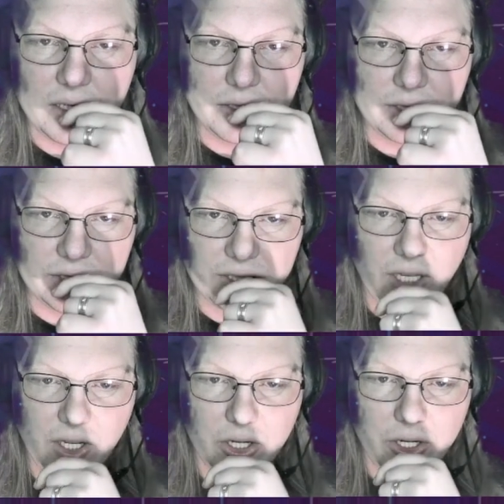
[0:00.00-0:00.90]

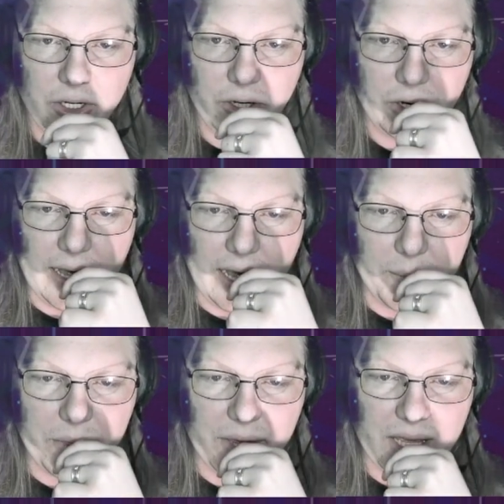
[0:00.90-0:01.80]
So I'm
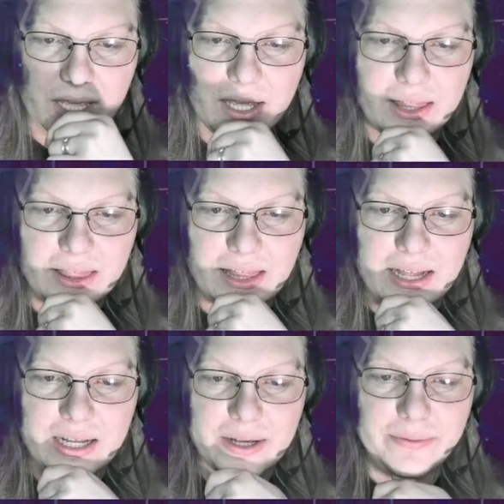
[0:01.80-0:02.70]
thinking
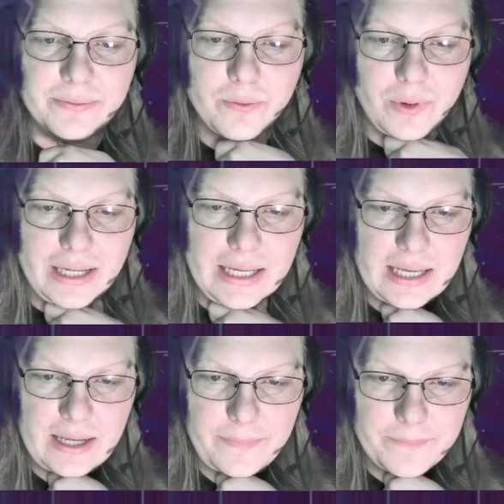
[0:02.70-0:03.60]
that if
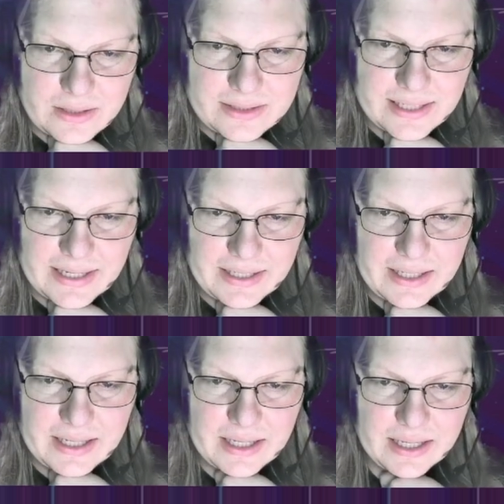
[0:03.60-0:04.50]
we
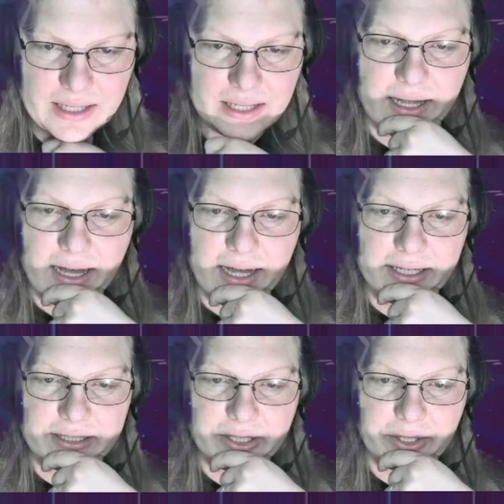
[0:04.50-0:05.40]
take
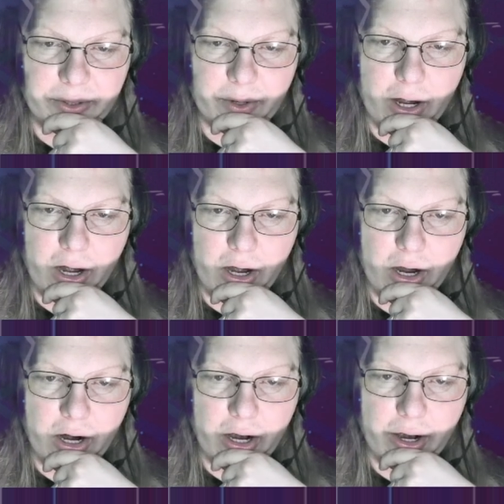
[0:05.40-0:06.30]
guys who
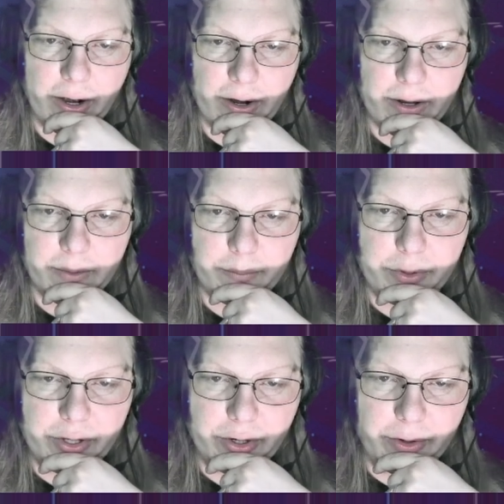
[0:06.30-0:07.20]
are
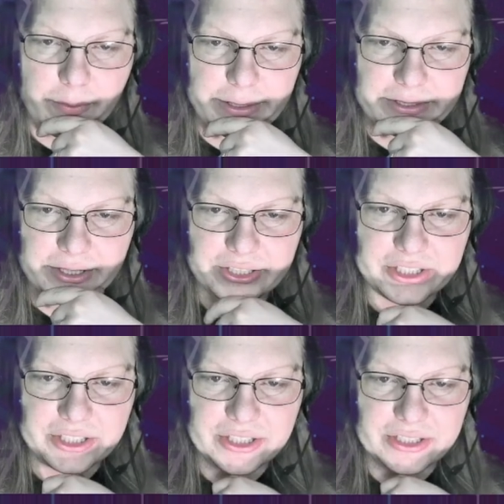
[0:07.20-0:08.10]
pure
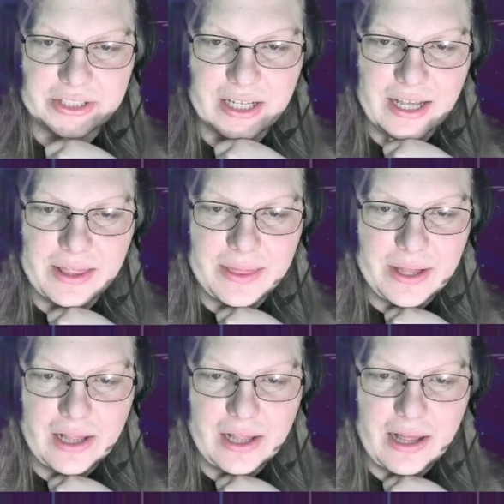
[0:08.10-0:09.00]
researchers,
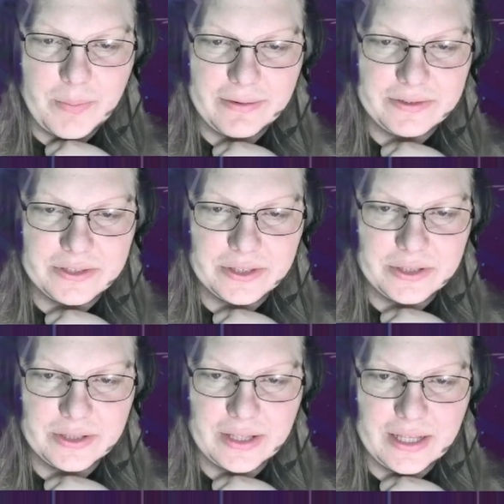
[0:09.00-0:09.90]
they'll have a buff
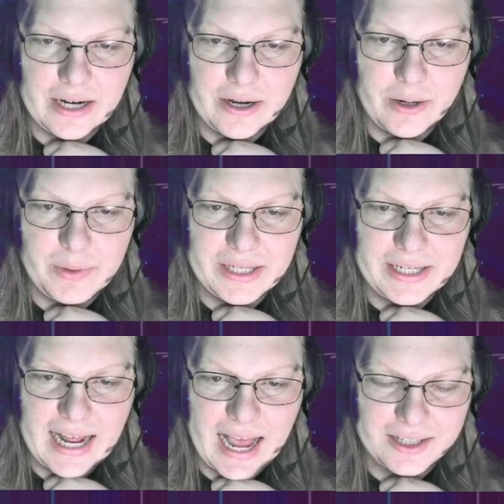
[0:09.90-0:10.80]
to their ability
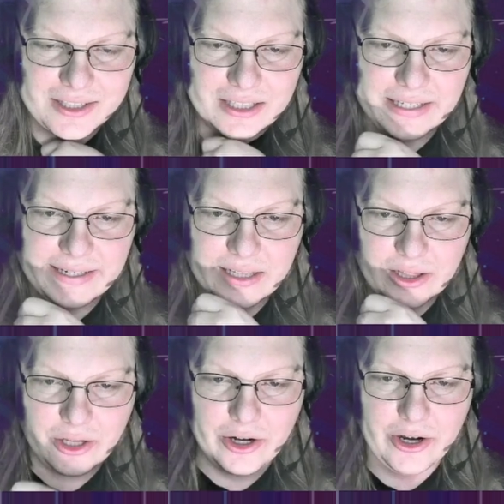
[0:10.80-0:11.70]
to actually
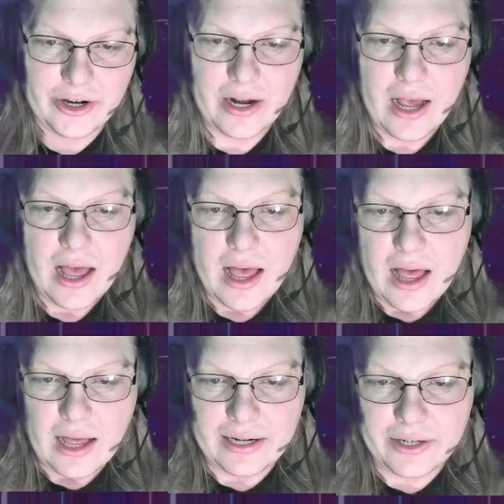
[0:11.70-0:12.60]
learn.
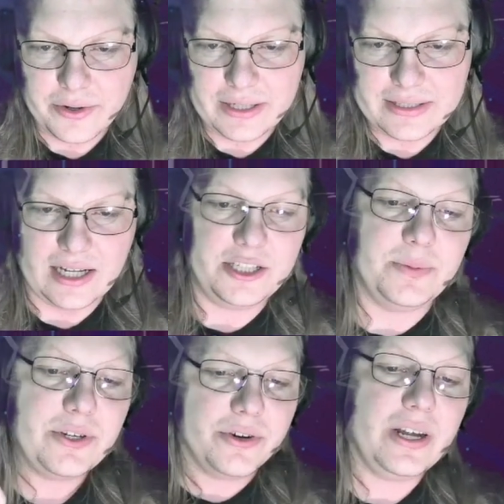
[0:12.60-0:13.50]
Increased
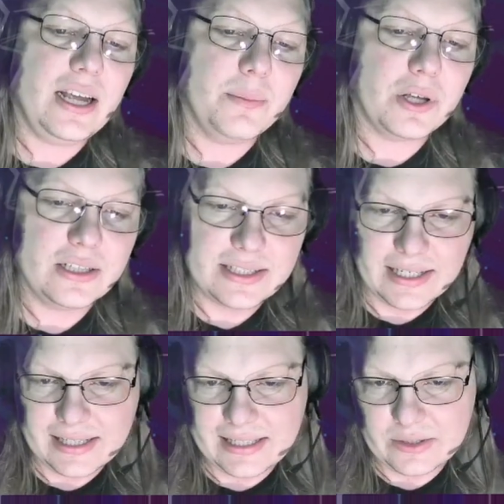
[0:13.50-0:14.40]
husbandry, I'm going to
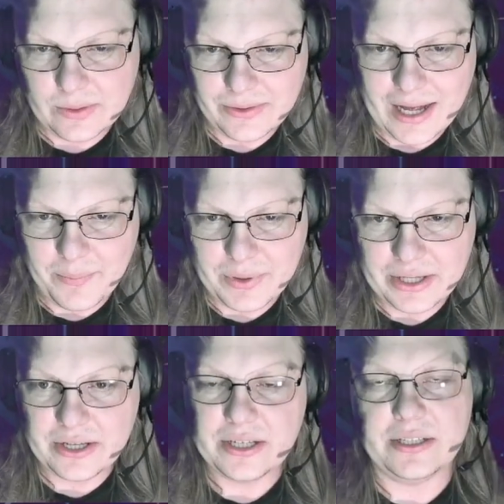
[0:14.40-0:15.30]
take at least one of that
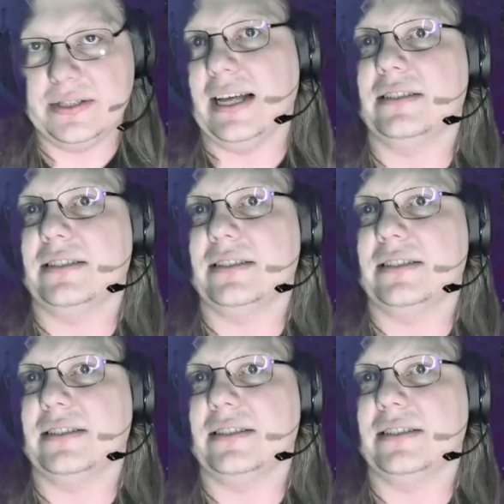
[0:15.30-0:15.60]
because that's